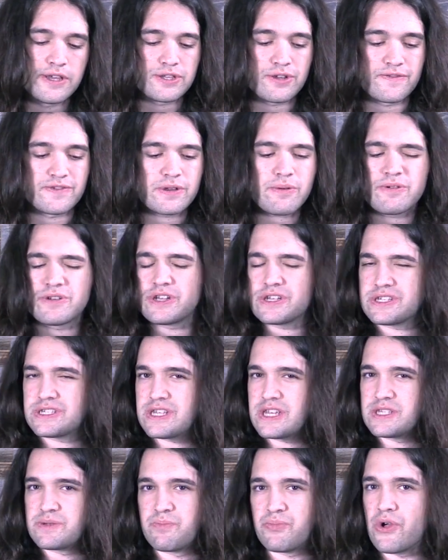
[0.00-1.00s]
So if someone just
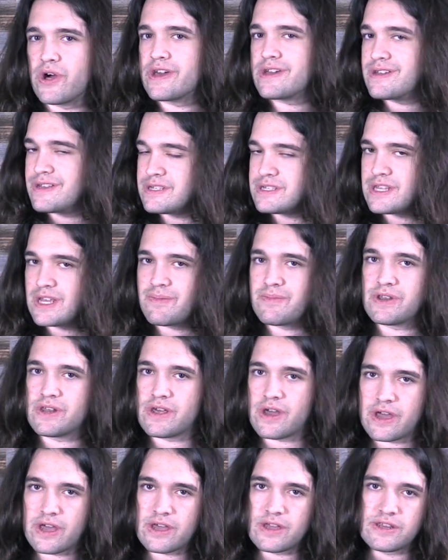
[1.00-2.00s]
says blanket
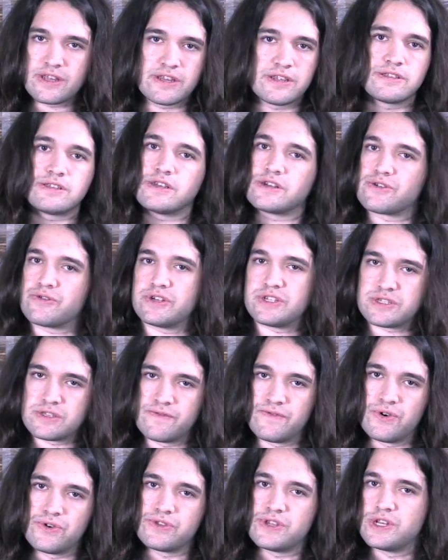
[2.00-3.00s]
statement, I needed to increase
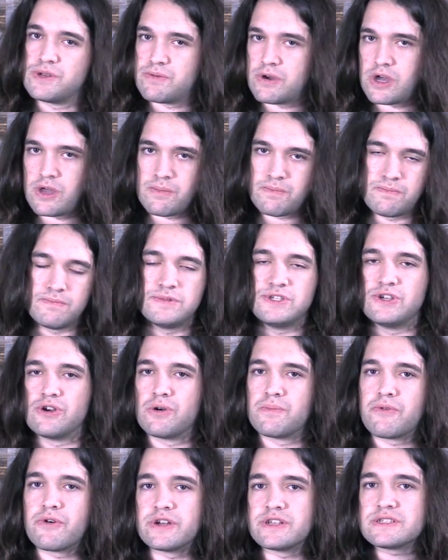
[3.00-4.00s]
the voltage by
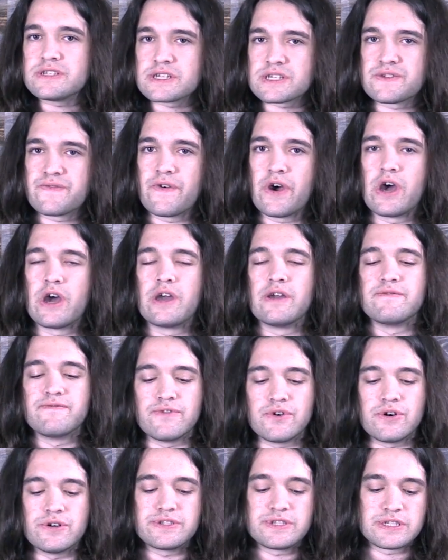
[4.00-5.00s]
zero point six five
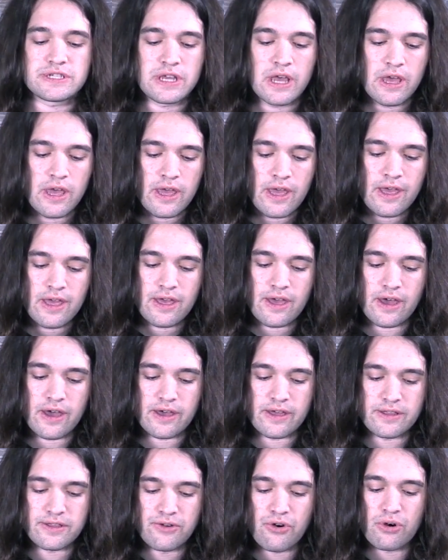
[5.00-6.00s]
volts,
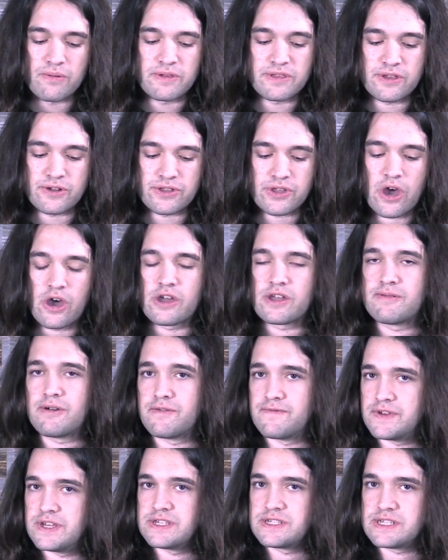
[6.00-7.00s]
uh, normally they're talking
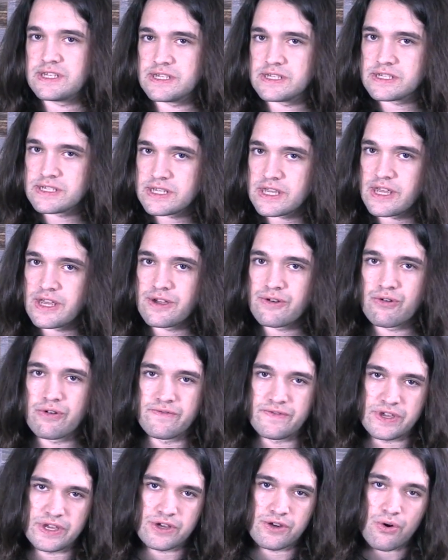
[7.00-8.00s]
about V C C
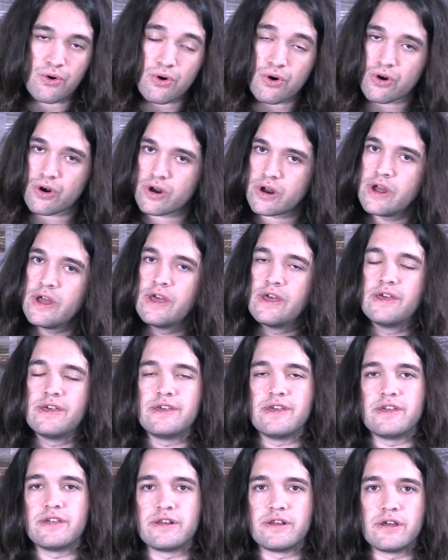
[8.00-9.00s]
or V core
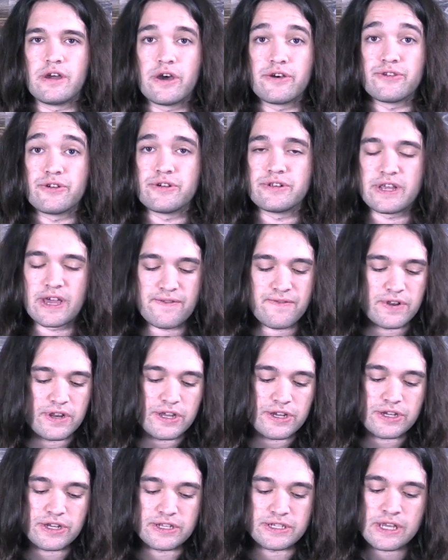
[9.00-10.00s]
in other
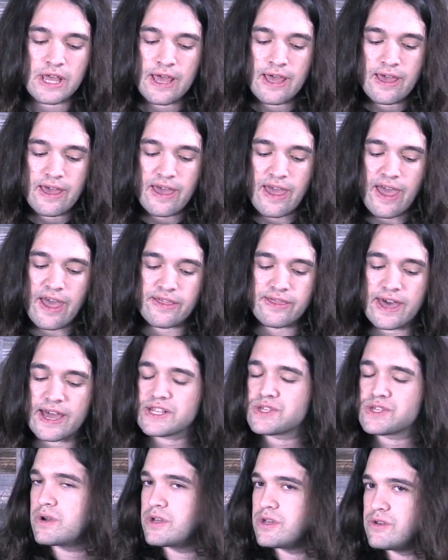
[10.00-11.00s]
definitions. And
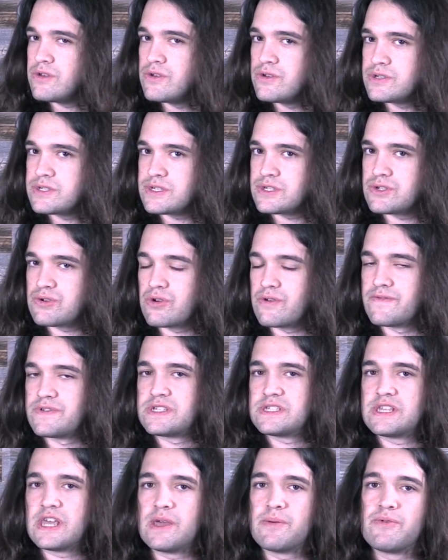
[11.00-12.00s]
what you use to sort of
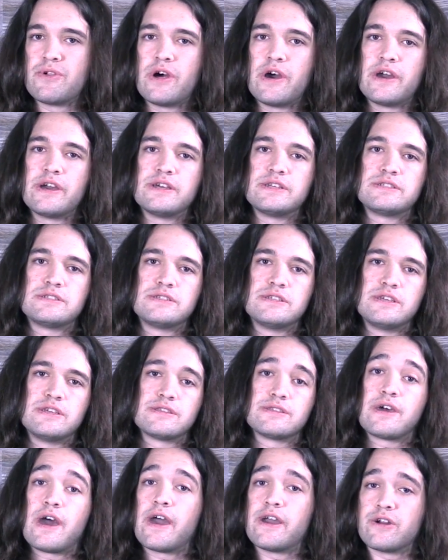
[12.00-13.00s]
stabilize the
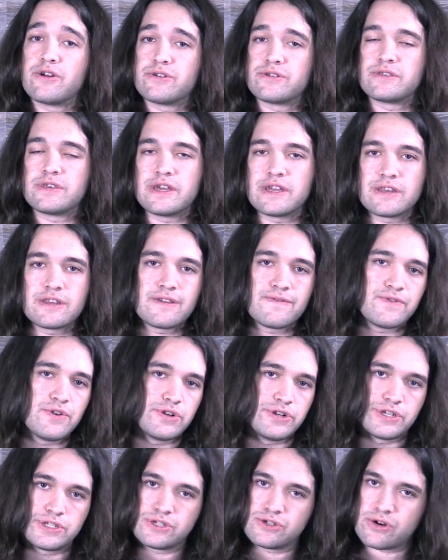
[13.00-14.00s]
entire thing if
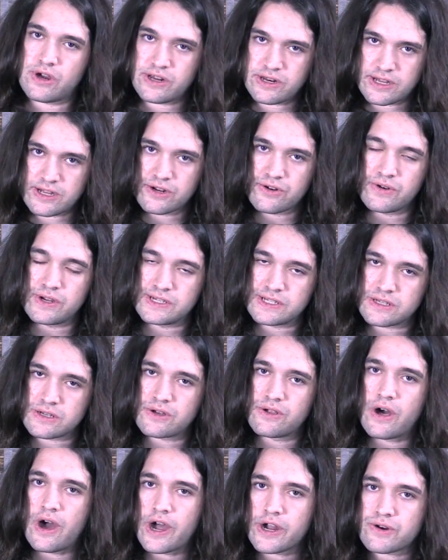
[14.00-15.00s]
you're just trying to increase the
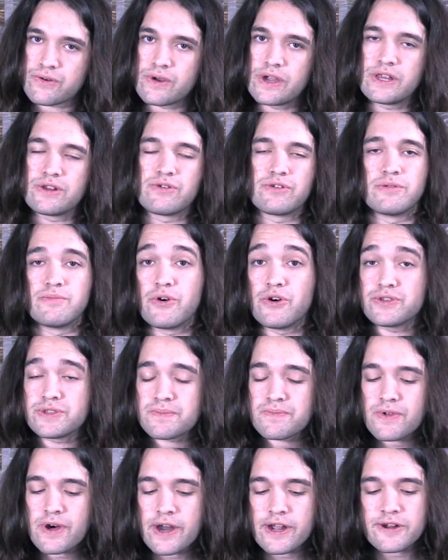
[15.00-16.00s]
clock rate or the
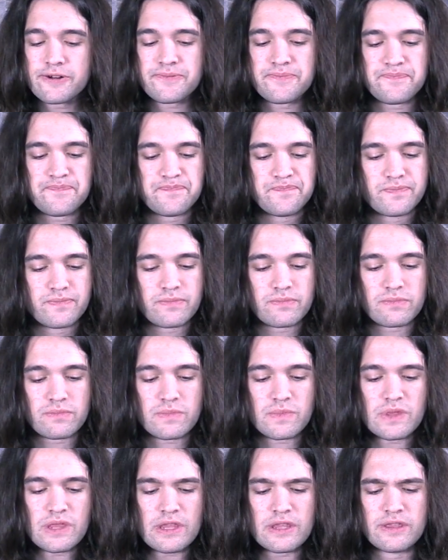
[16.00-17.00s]
multiplier.
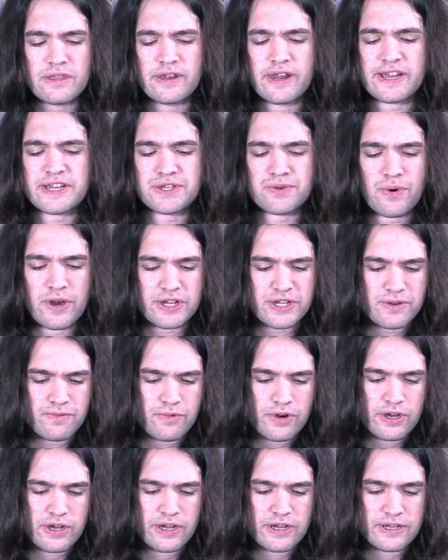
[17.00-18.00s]
The next
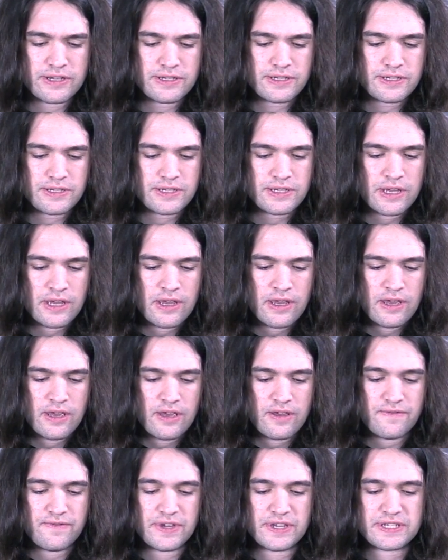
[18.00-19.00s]
question was
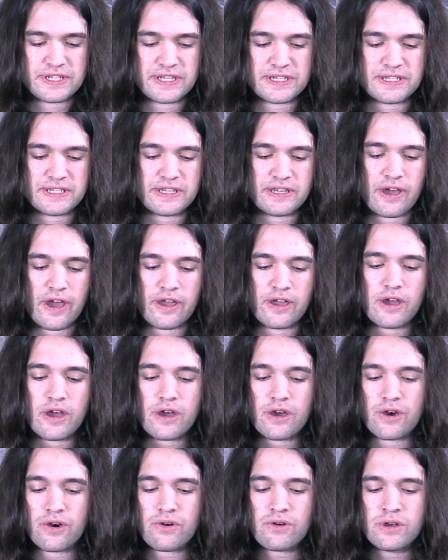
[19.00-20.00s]
V C C I
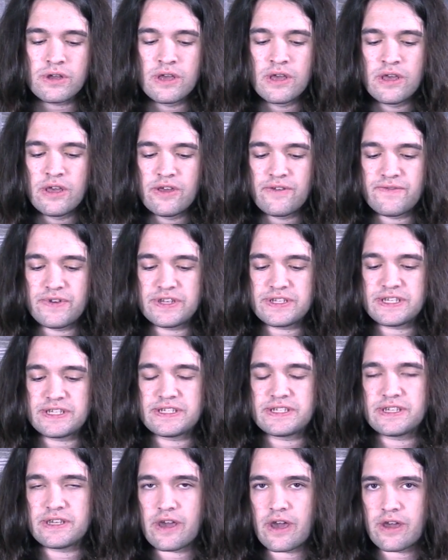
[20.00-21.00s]
O. V C
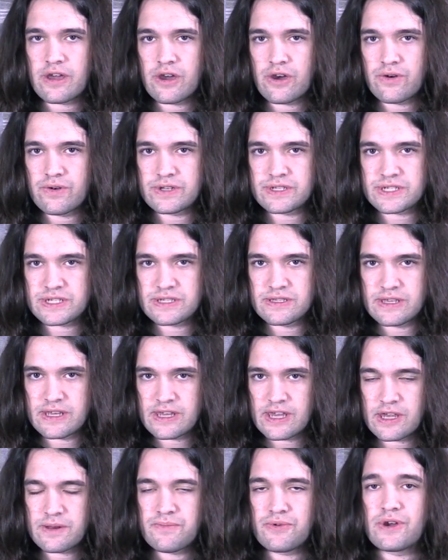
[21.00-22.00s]
C I O is
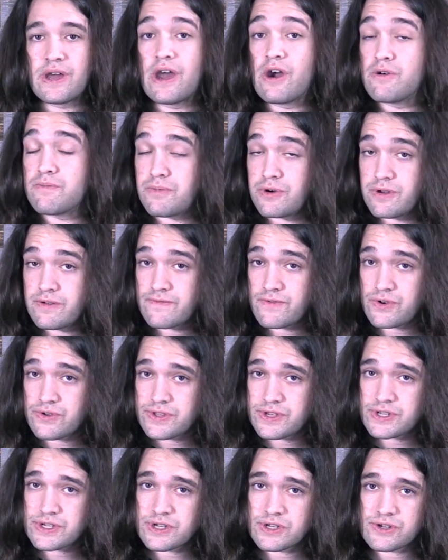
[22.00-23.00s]
the input-output
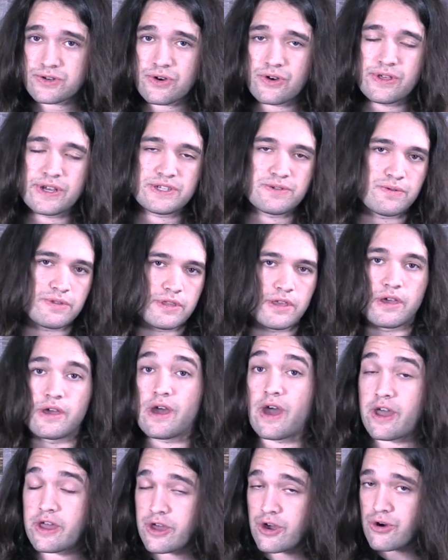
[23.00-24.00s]
voltage control. That's what the
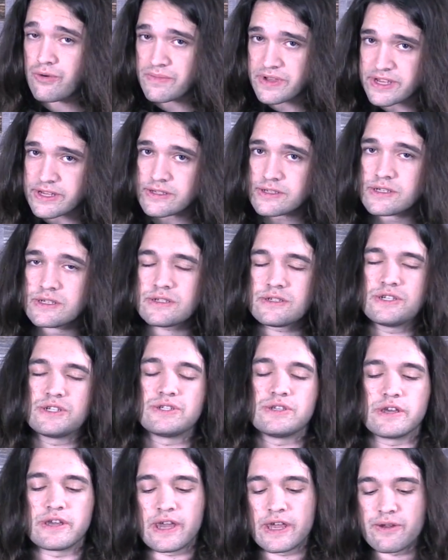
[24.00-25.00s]
I O means,
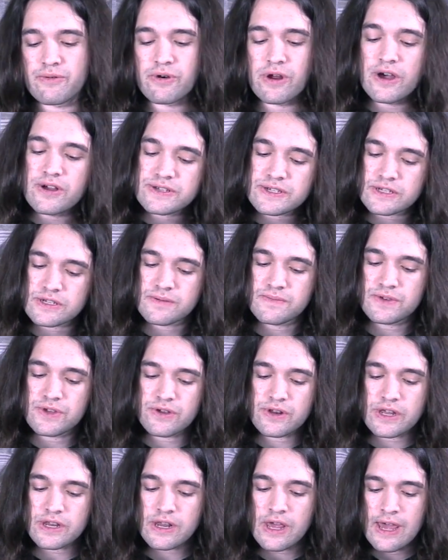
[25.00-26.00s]
just like anywhere else in
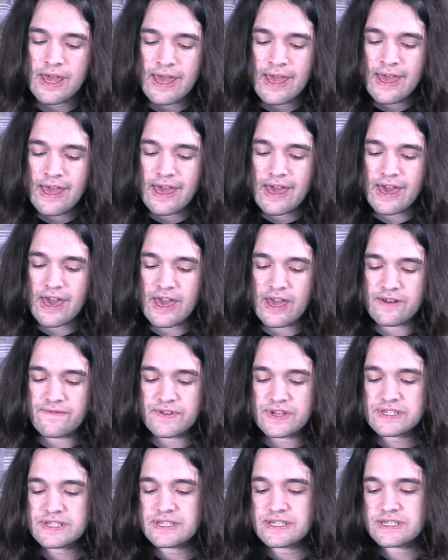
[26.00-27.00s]
computing. And
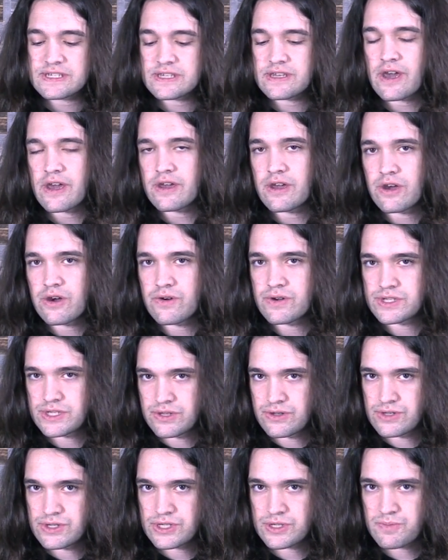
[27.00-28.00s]
V C C I O
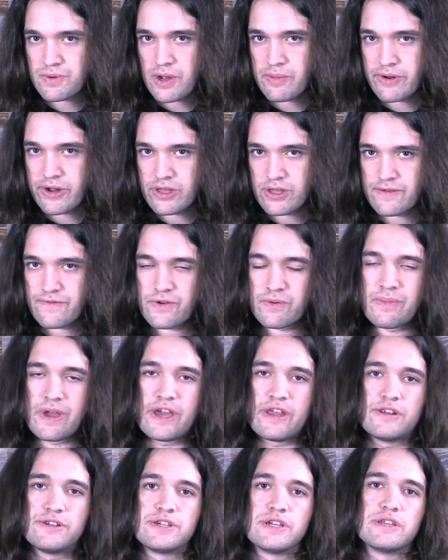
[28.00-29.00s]
is used primarily for
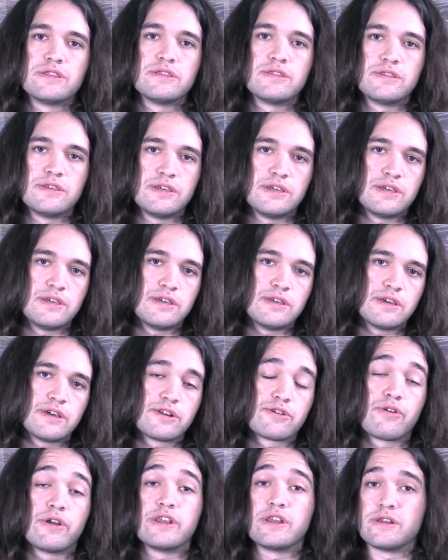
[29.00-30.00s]
managing the
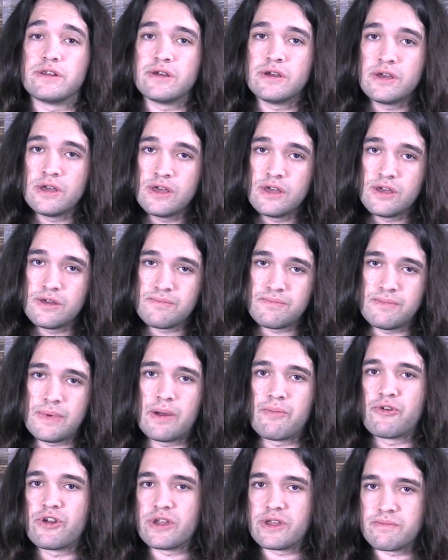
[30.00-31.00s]
integrated
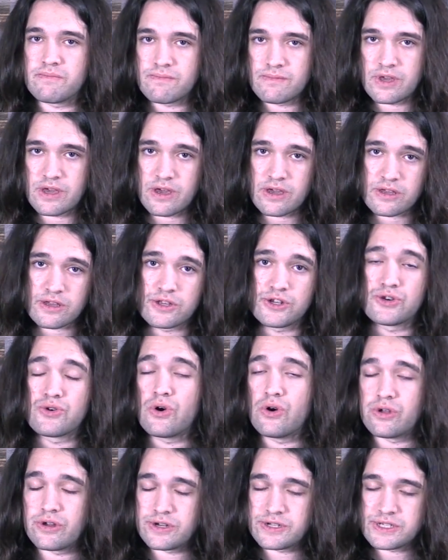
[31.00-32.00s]
memory uh,
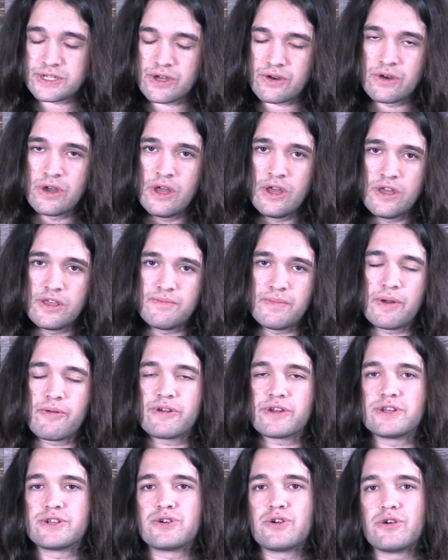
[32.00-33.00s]
controller. So
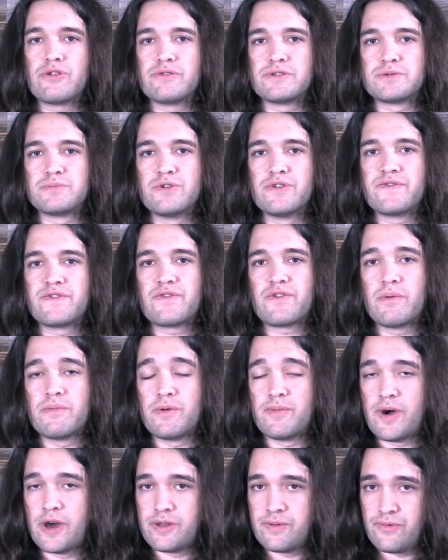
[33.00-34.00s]
memory controller was moved from
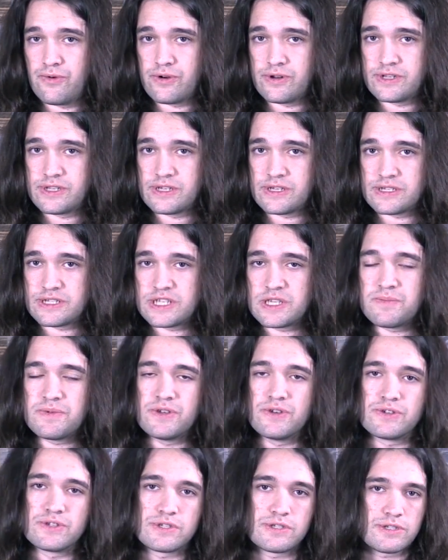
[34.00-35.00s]
the motherboard to C
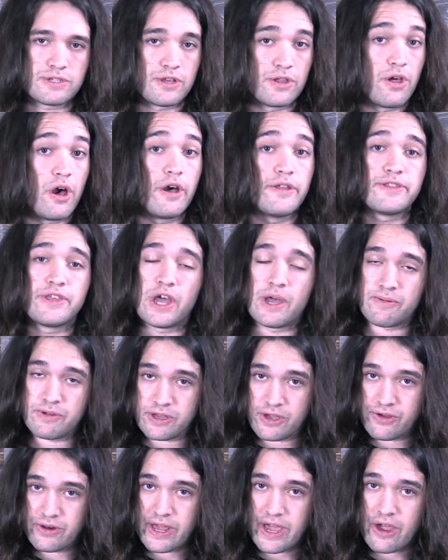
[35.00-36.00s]
P Us a long time
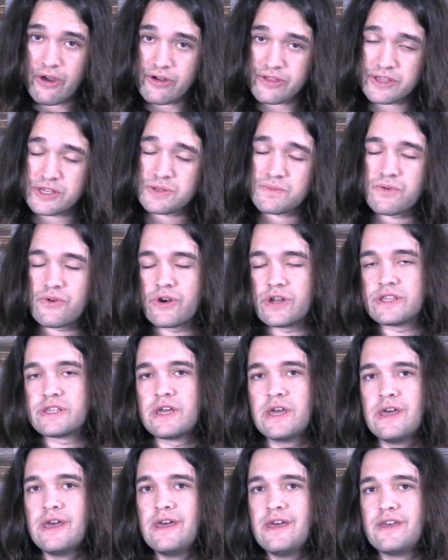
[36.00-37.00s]
ago now at this point.